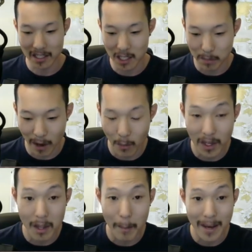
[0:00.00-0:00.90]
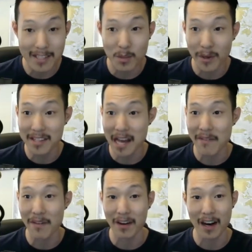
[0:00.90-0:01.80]
This is probably one of the best wins
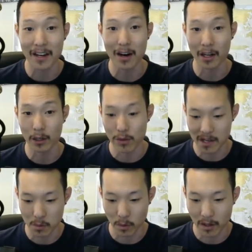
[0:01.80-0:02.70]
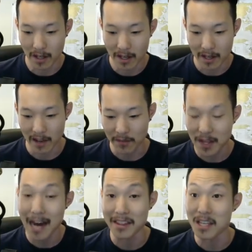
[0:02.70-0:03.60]
I've ever gotten on a crossword, if
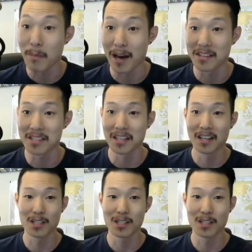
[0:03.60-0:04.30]
not the best.